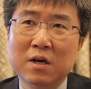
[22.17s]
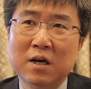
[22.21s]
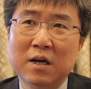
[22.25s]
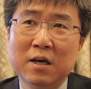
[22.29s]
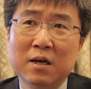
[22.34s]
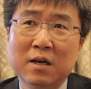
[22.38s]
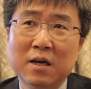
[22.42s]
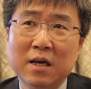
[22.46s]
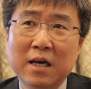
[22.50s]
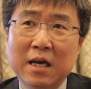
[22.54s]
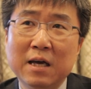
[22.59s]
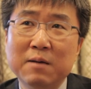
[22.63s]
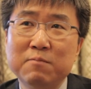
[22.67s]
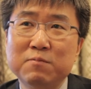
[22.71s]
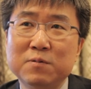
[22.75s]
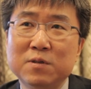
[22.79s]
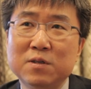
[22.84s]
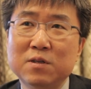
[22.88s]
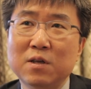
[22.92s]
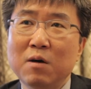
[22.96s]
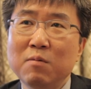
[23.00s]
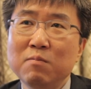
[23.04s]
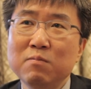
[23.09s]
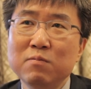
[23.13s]
have
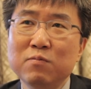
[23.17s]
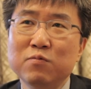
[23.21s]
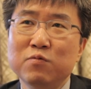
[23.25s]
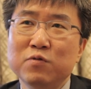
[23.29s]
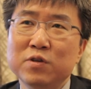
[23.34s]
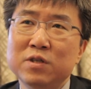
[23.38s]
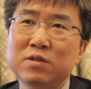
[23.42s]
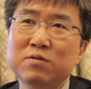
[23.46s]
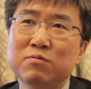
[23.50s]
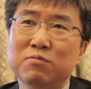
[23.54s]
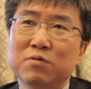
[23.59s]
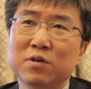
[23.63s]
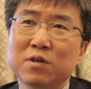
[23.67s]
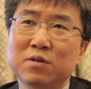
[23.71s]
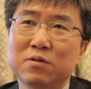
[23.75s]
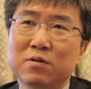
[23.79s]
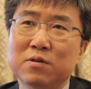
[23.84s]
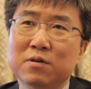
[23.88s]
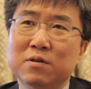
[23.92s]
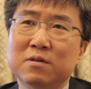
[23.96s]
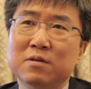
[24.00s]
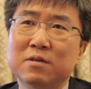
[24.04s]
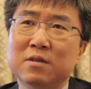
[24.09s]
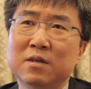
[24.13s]
some
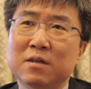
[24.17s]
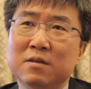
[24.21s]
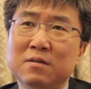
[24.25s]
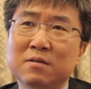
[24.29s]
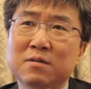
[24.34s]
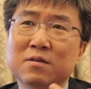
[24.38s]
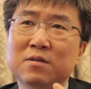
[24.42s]
restrictions and